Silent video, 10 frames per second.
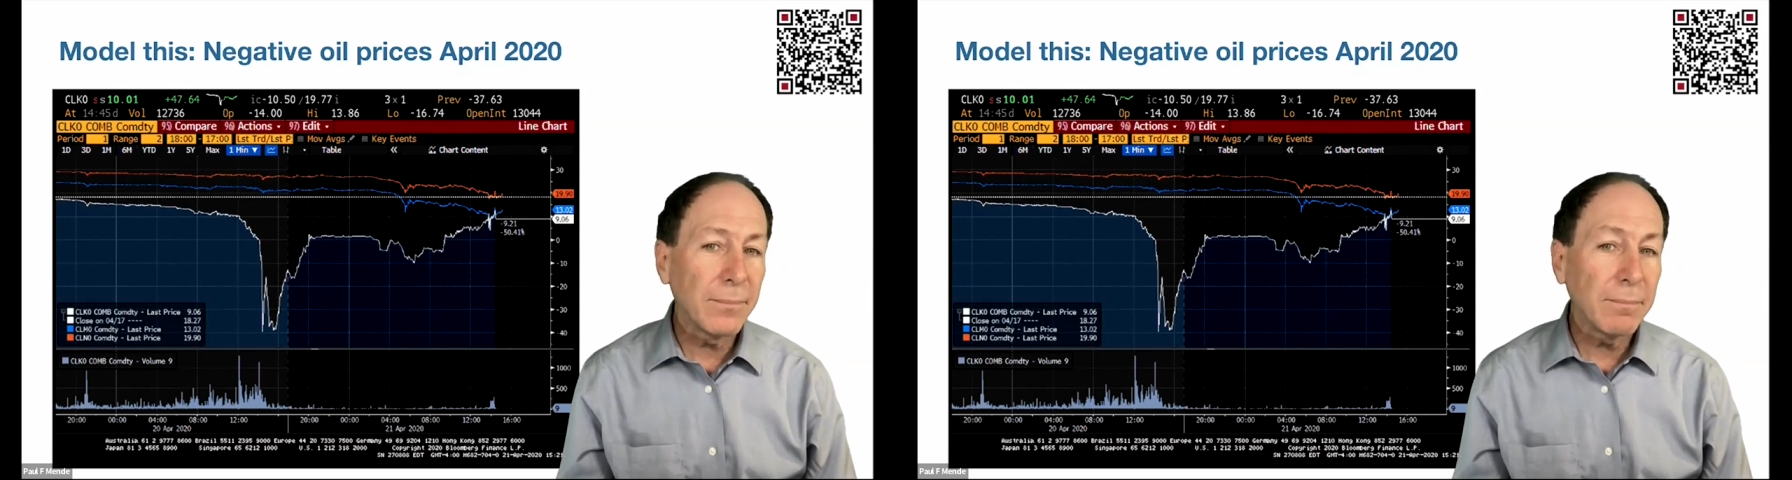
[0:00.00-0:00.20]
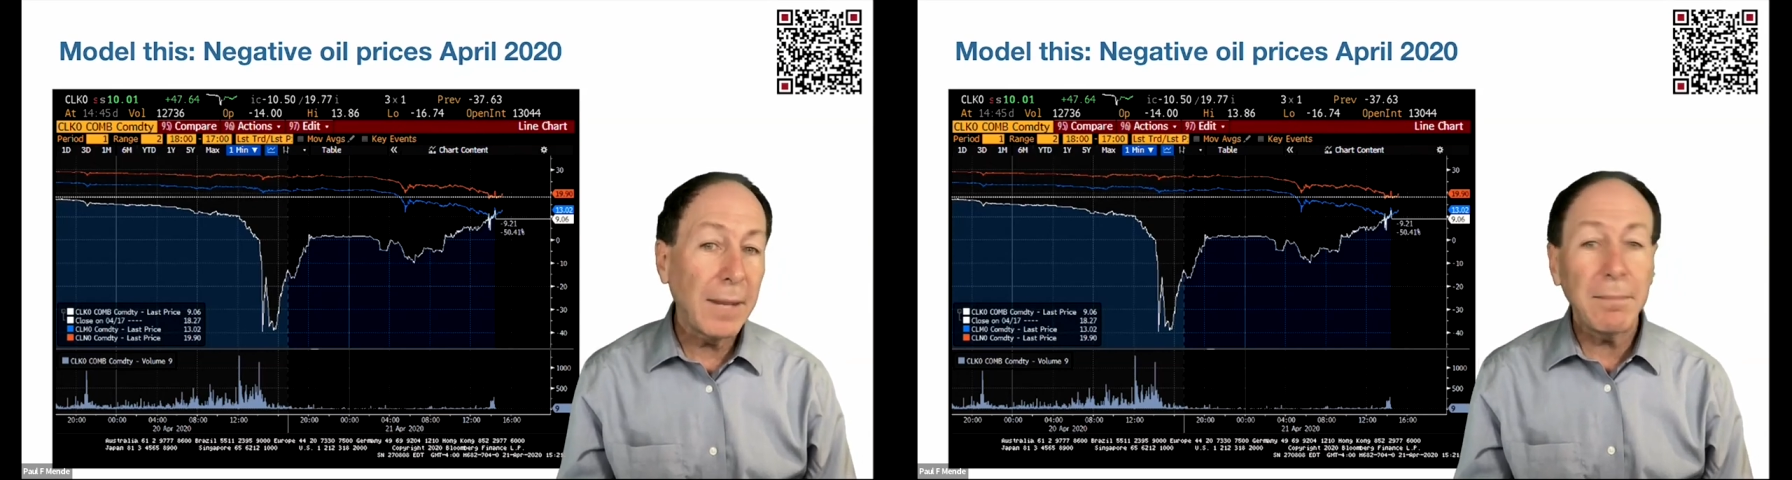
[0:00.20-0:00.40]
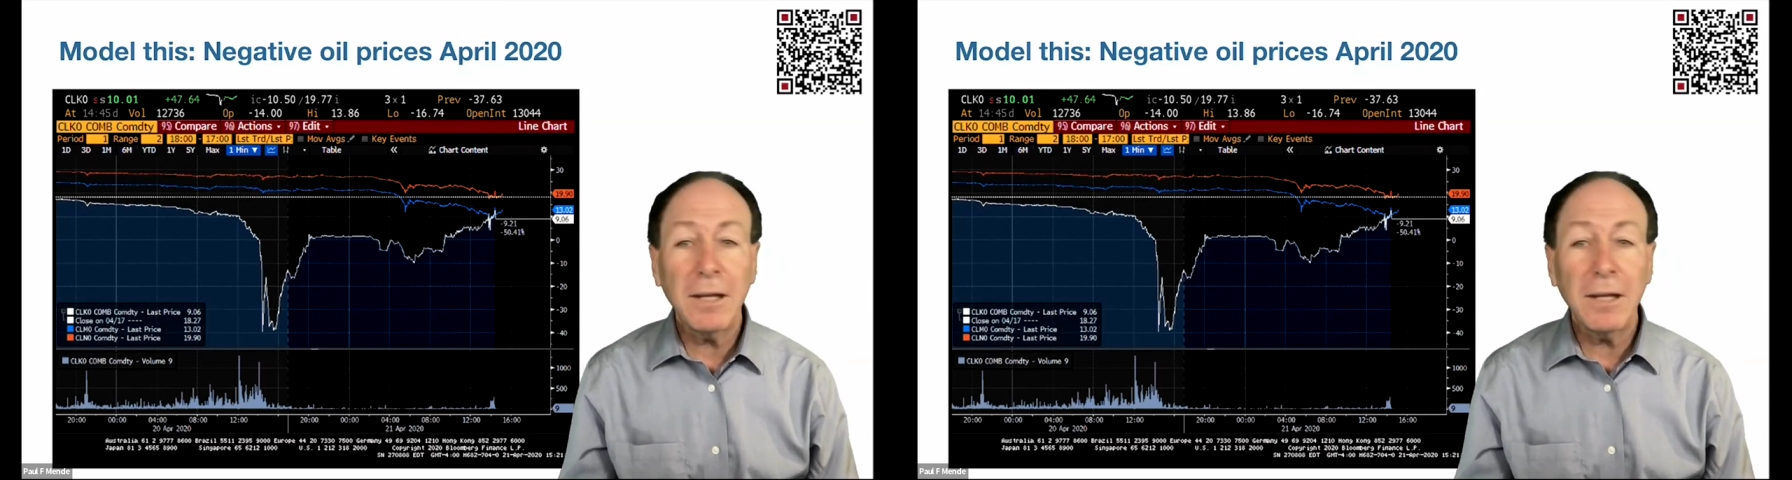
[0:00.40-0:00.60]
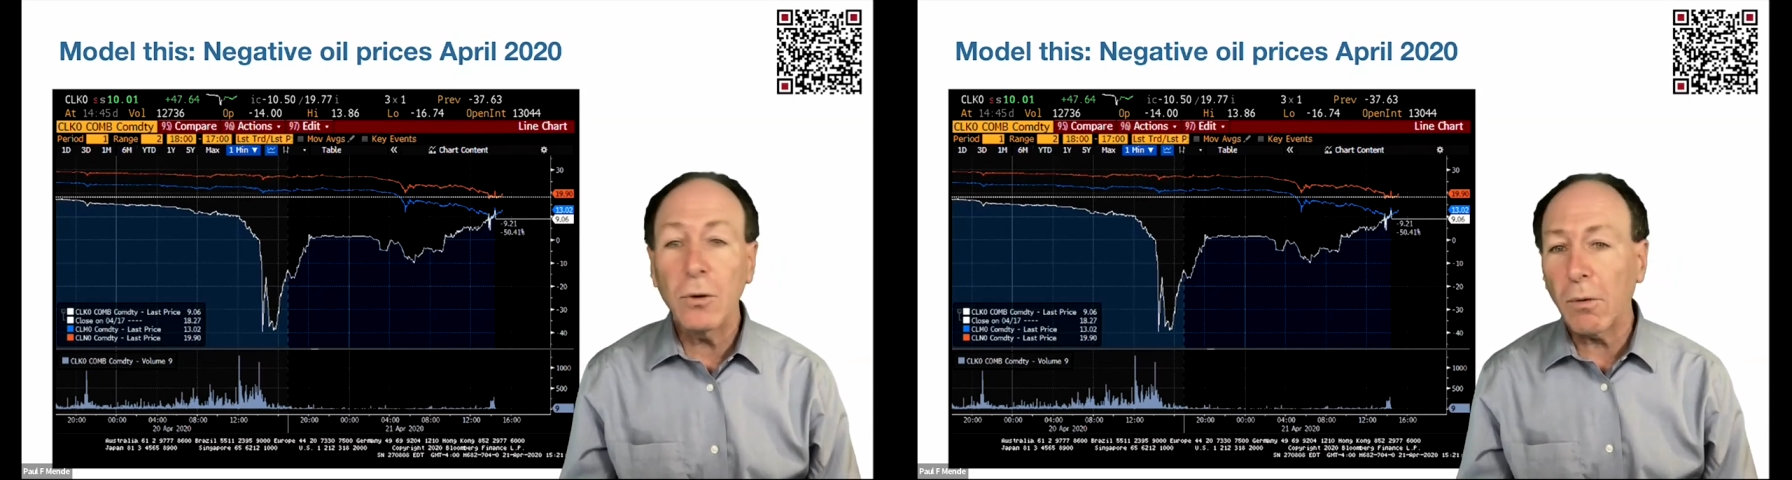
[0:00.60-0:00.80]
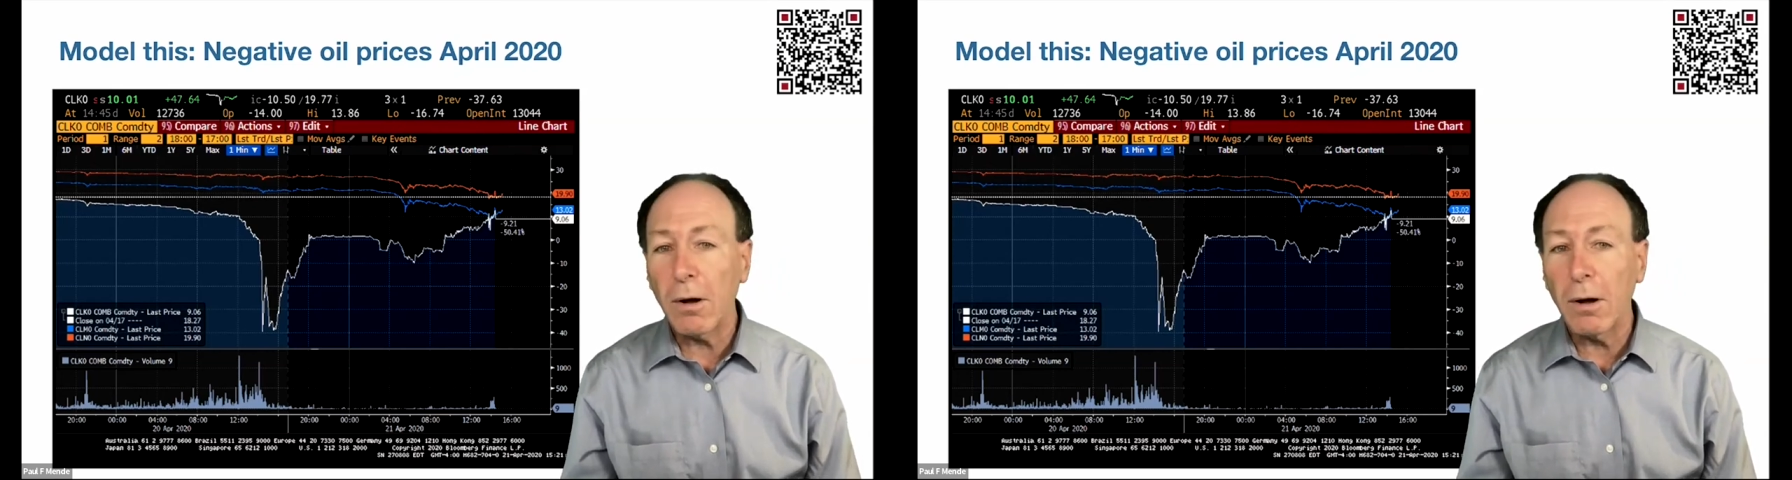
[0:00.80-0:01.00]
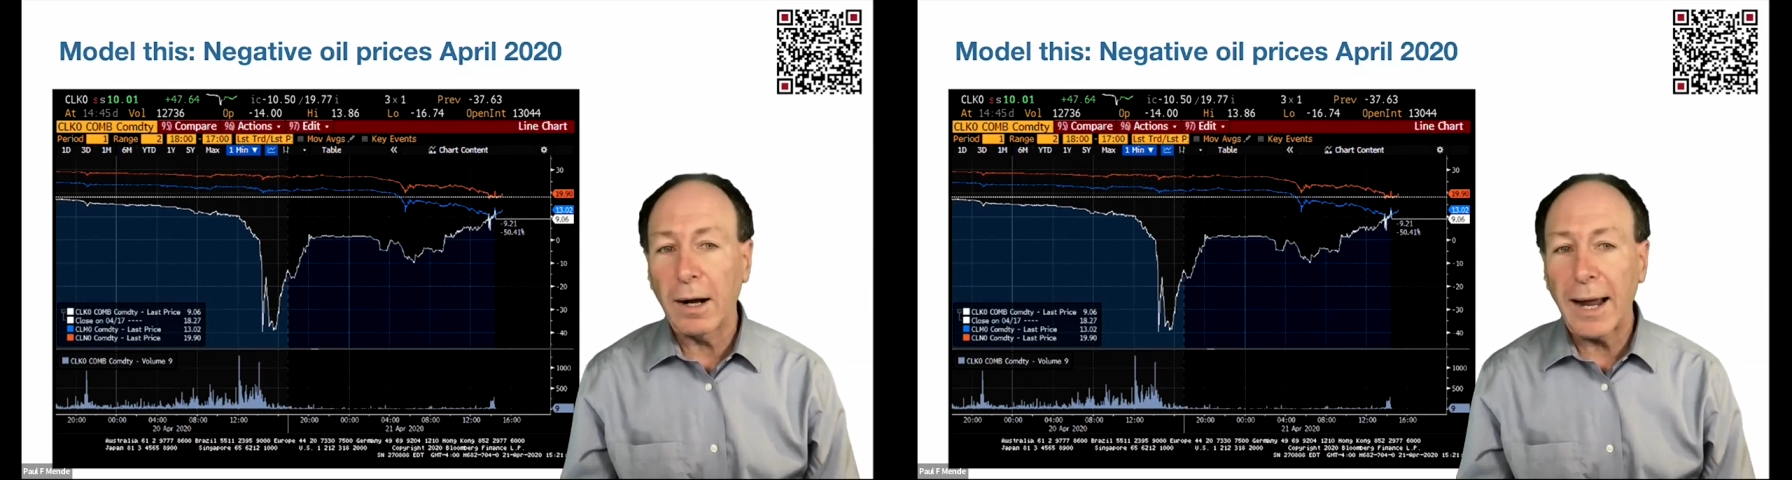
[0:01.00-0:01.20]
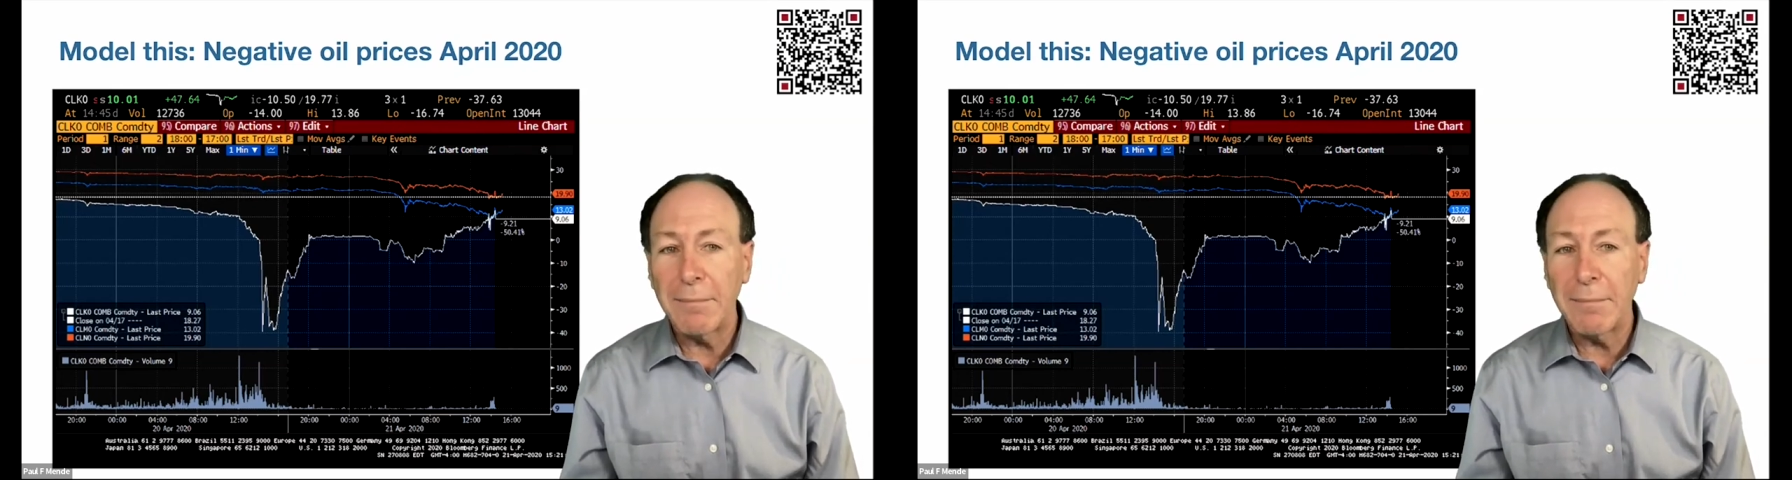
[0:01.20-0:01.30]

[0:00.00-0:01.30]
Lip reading: maybe you were wrong